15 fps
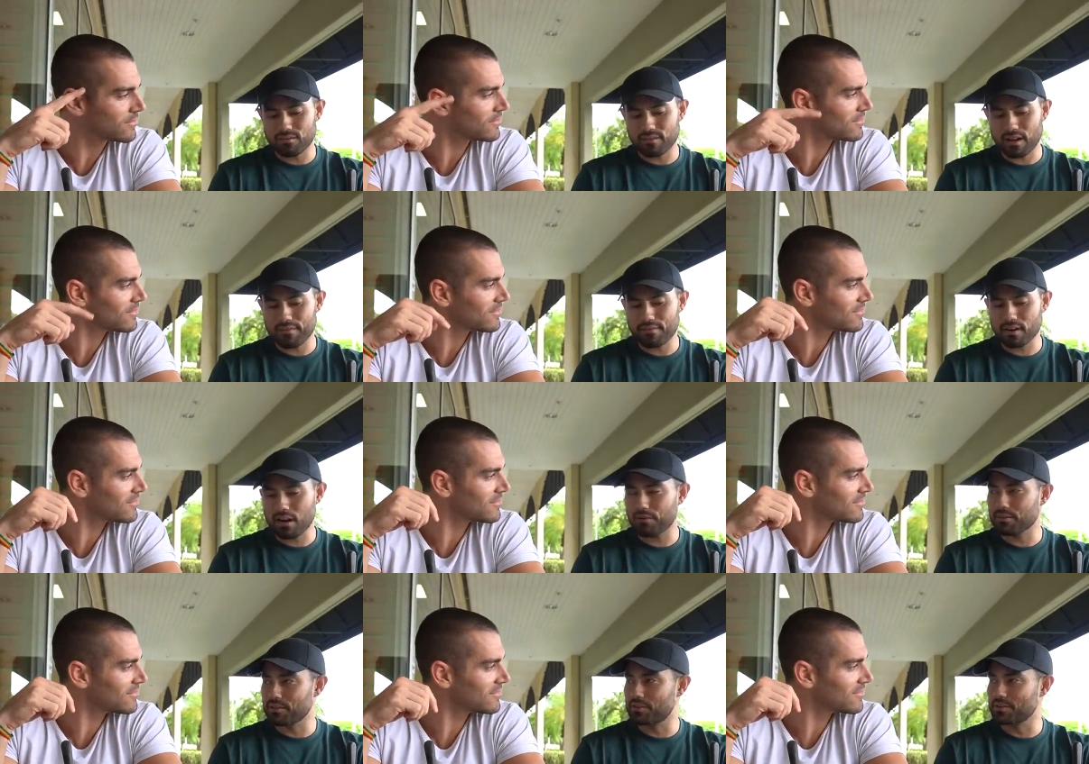Speaker 1: I
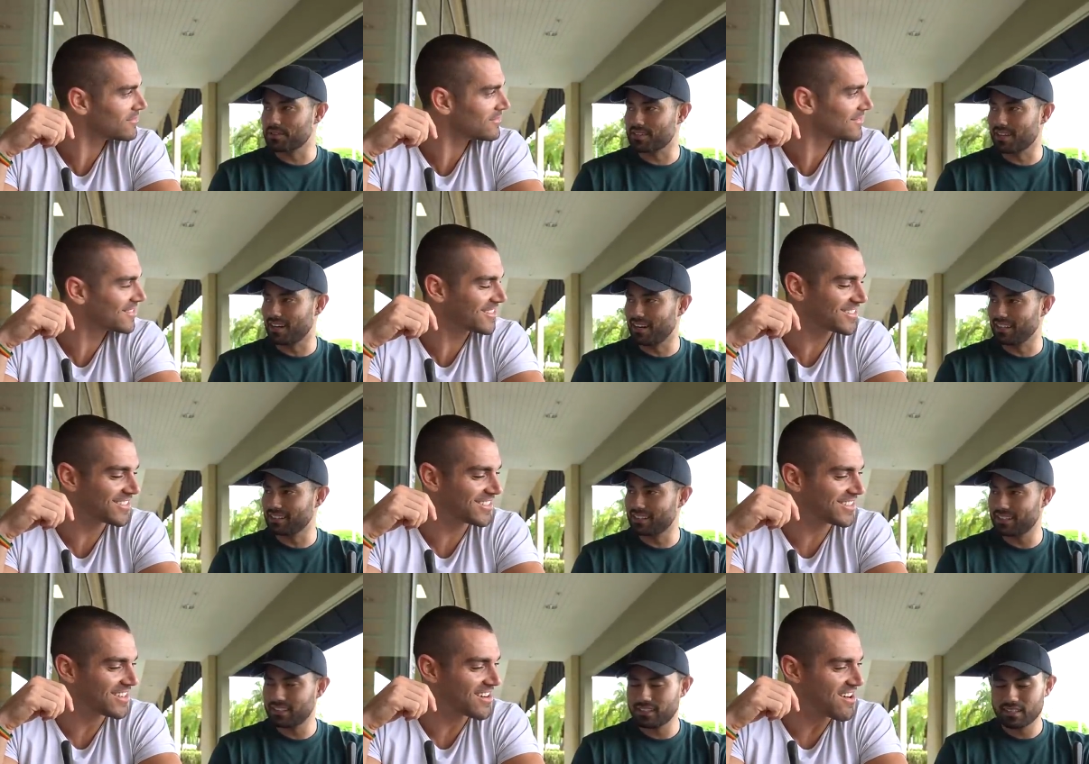forgot what this is called.
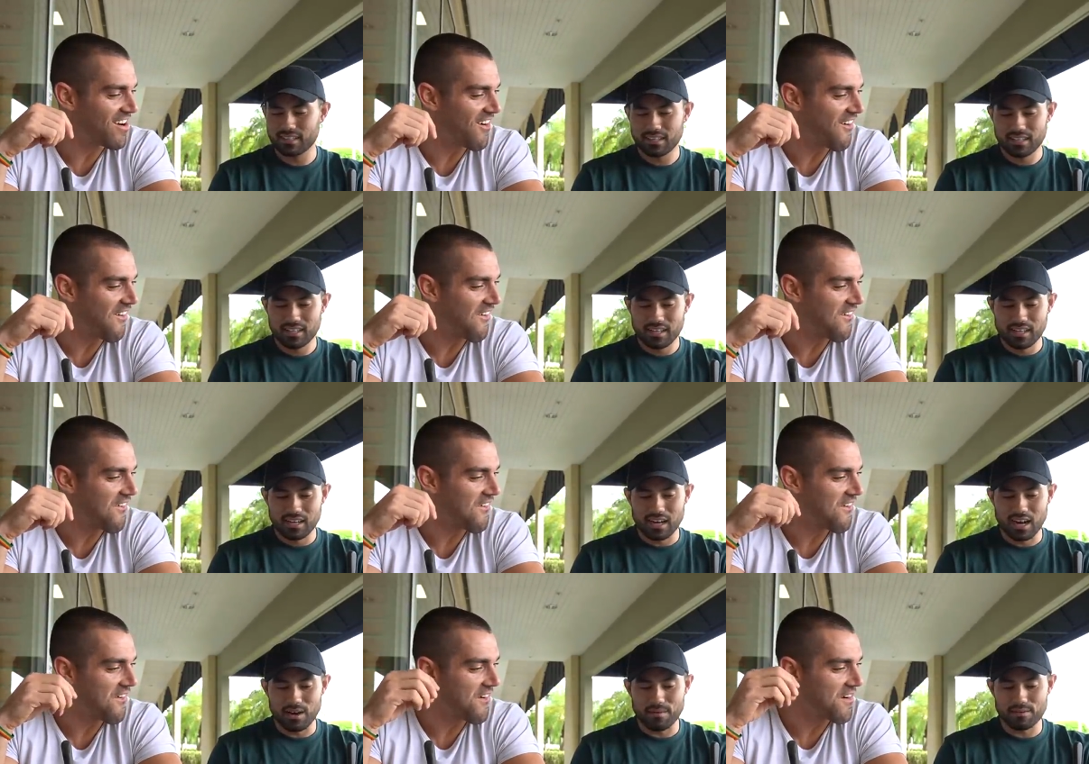
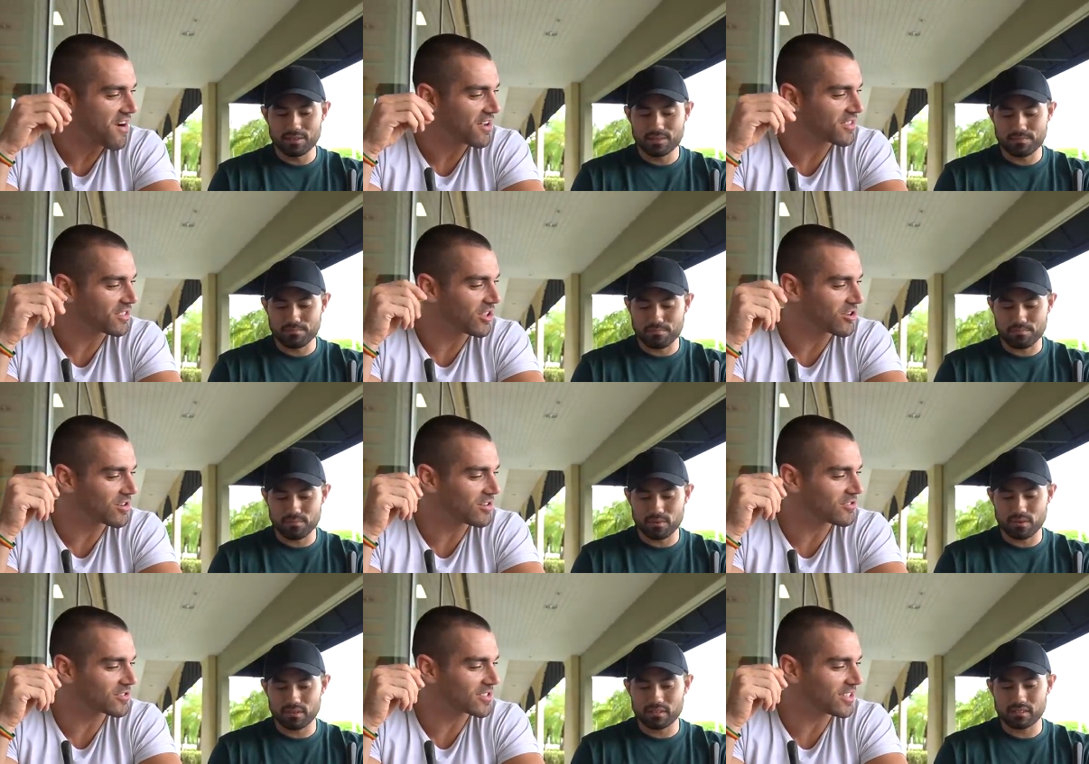
Speaker 2: It was
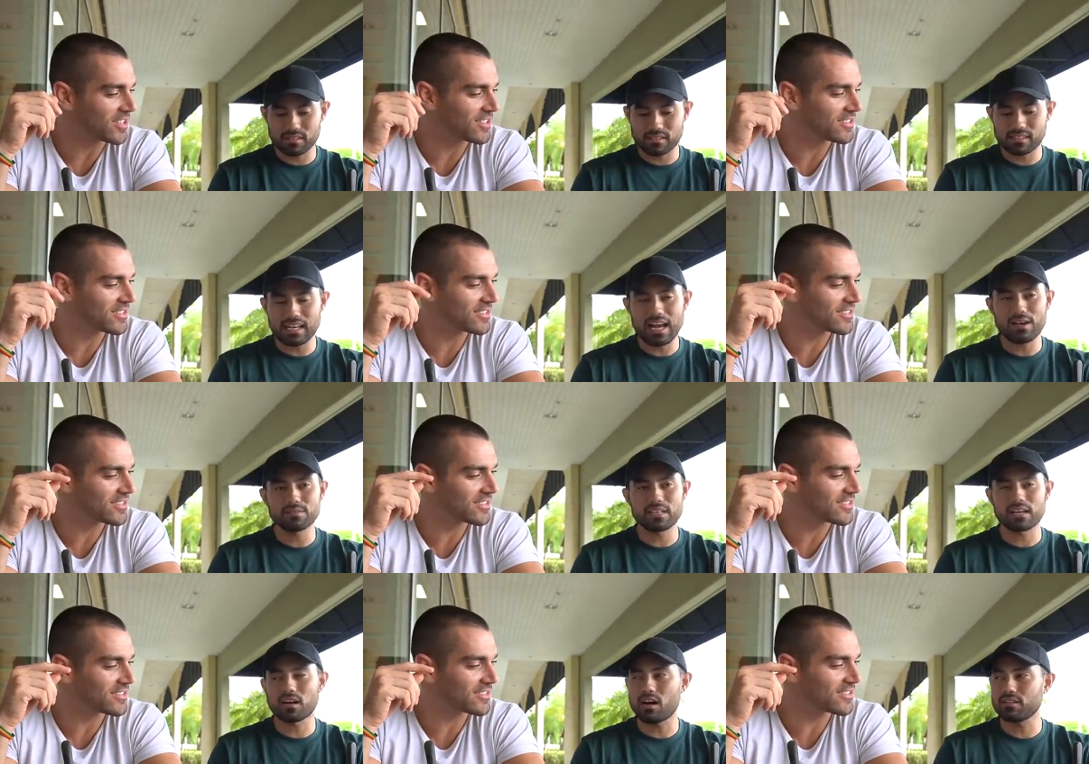Loco
Speaker 1: something? Yeah, it
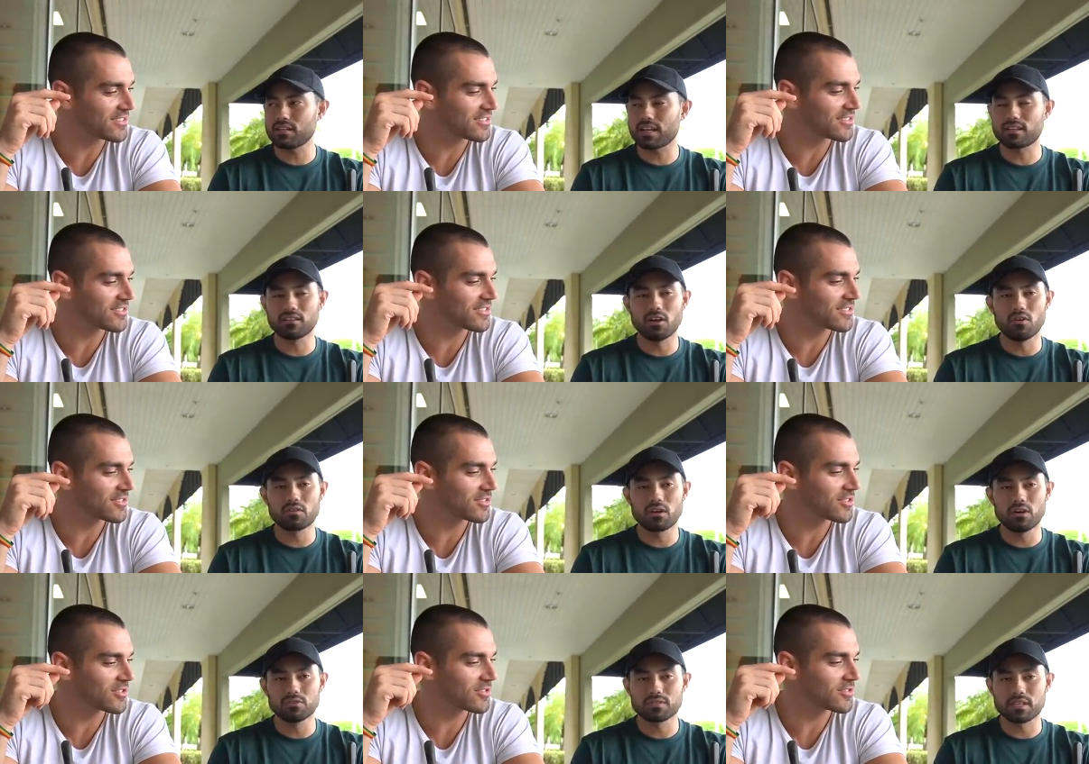was called
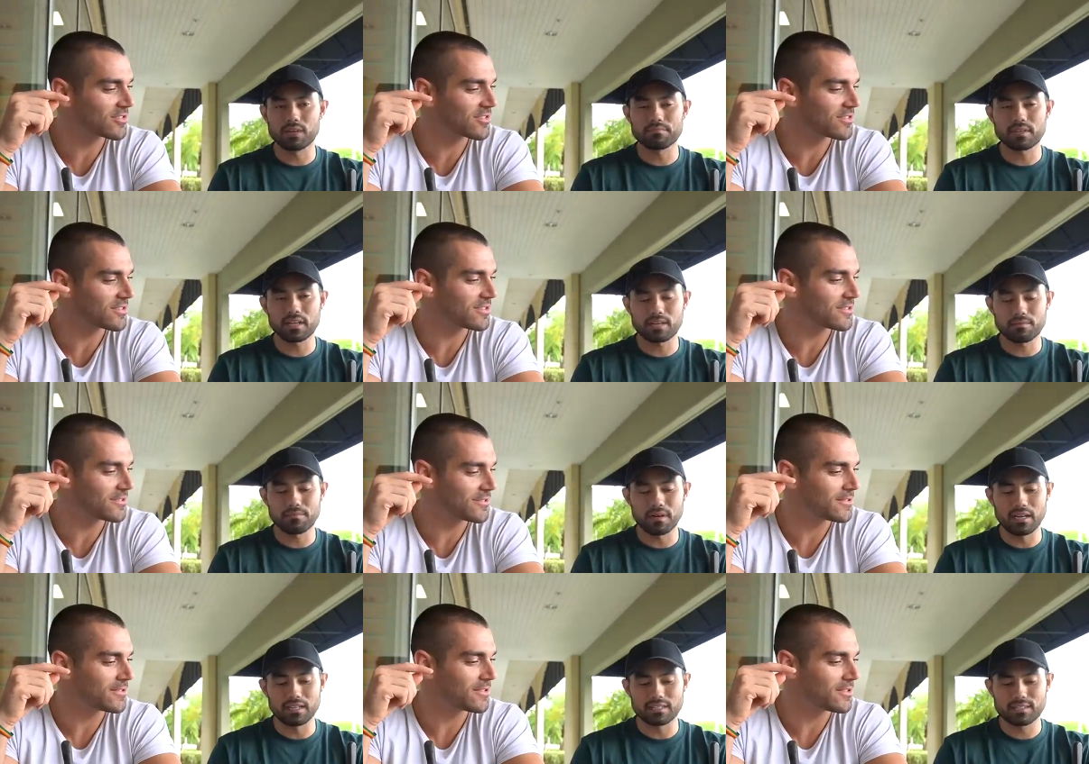Loco something,
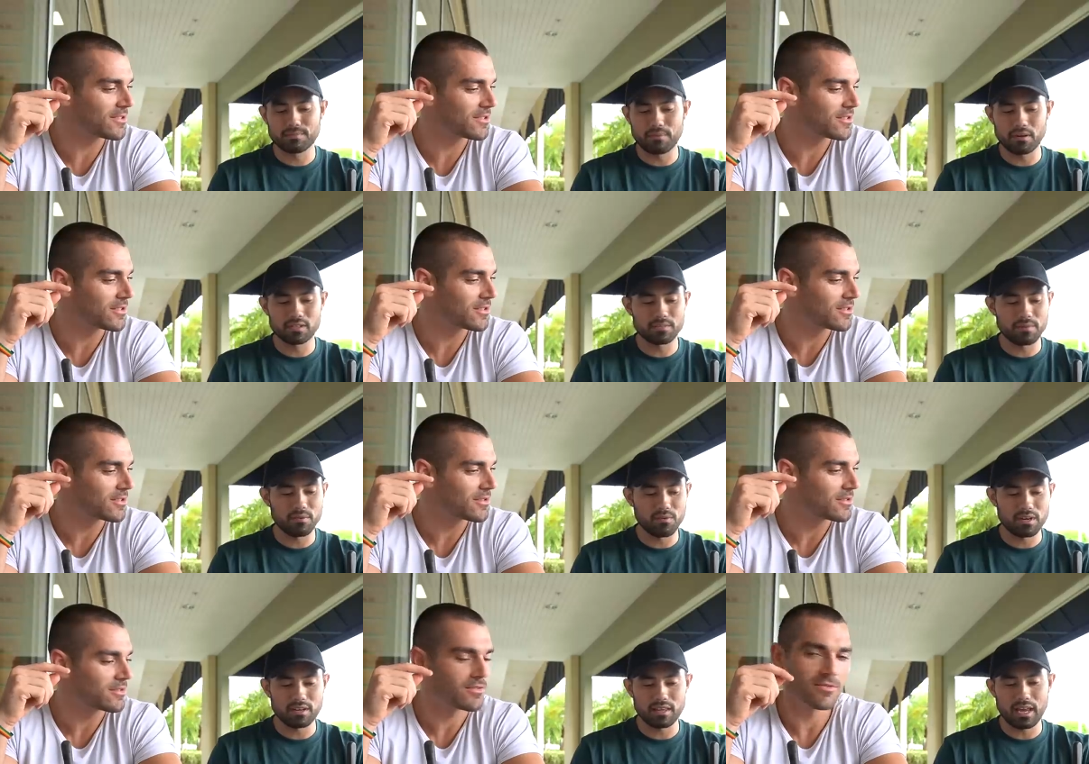but it's supposed to be
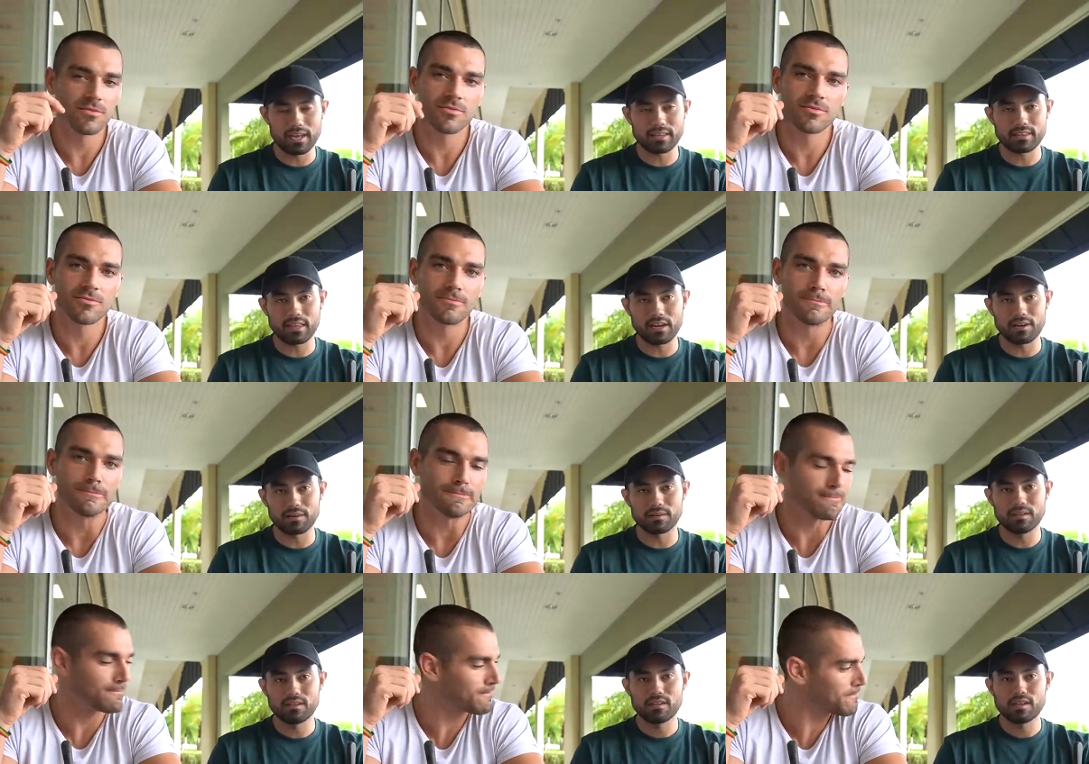one of their
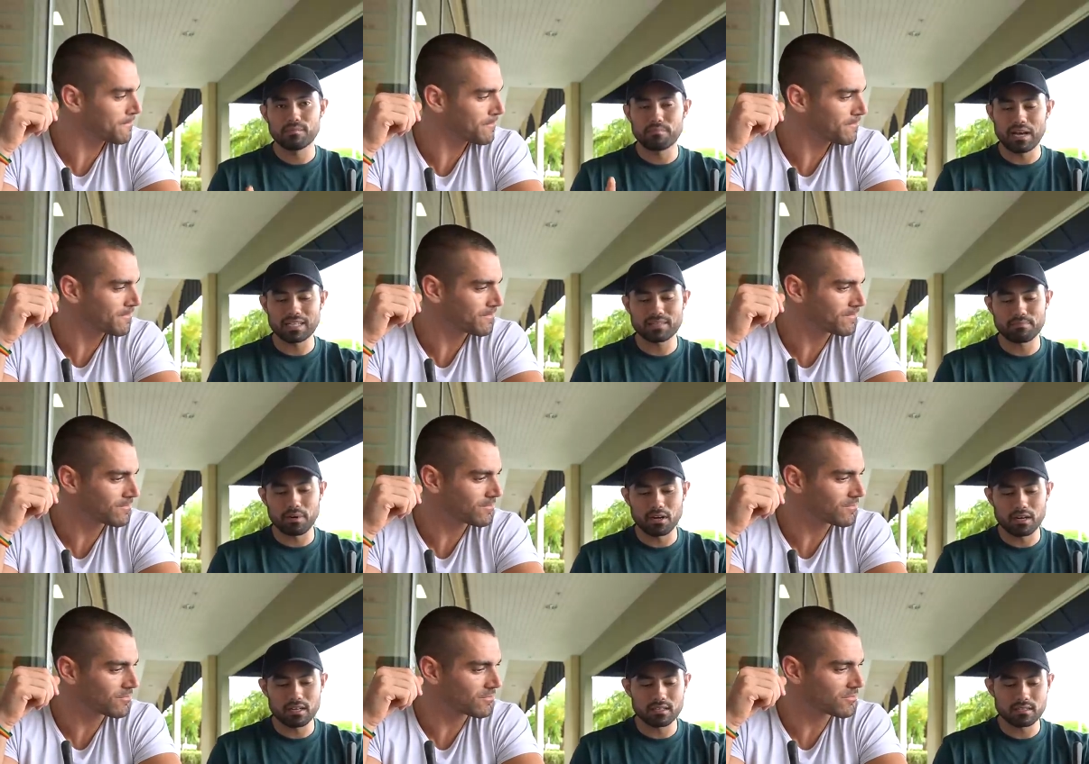best
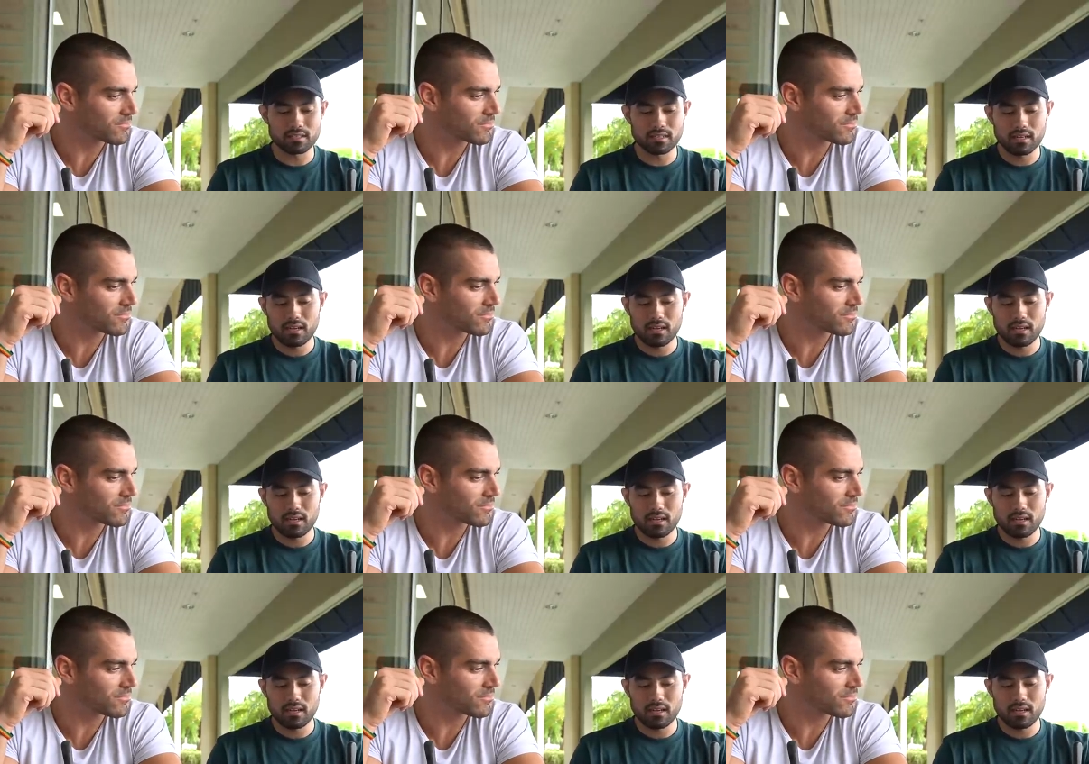burgers.